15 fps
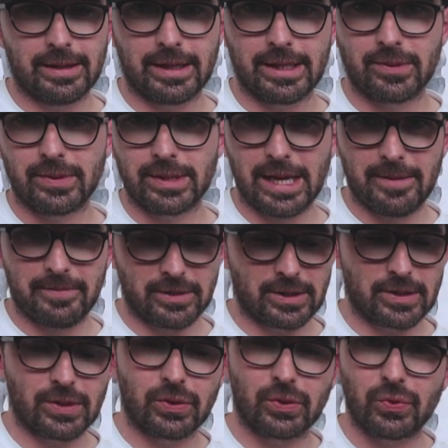That's what's happening.
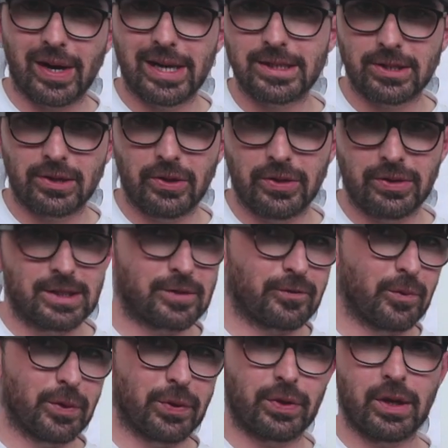So great to learn this
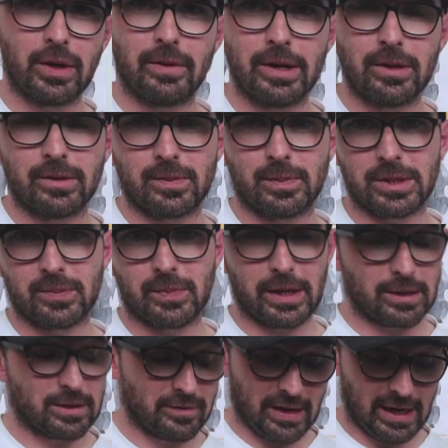from a theoretical
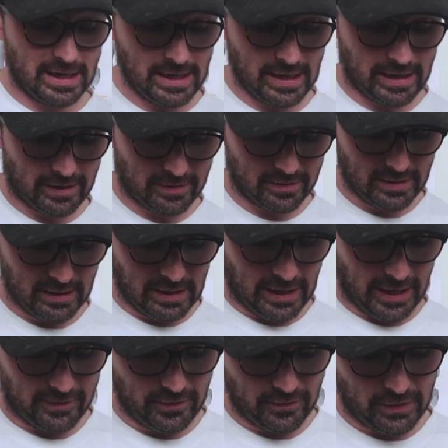perspective anyhow,
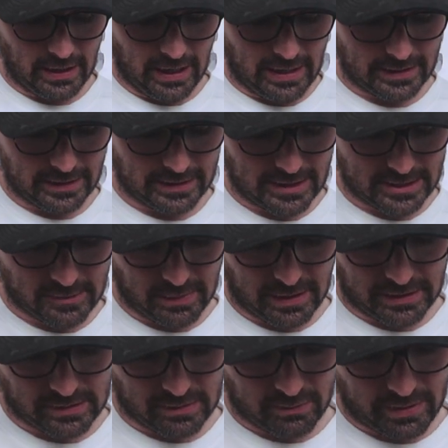even if you can't get that
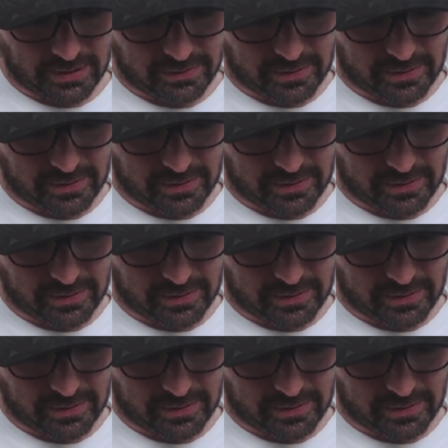speed. So where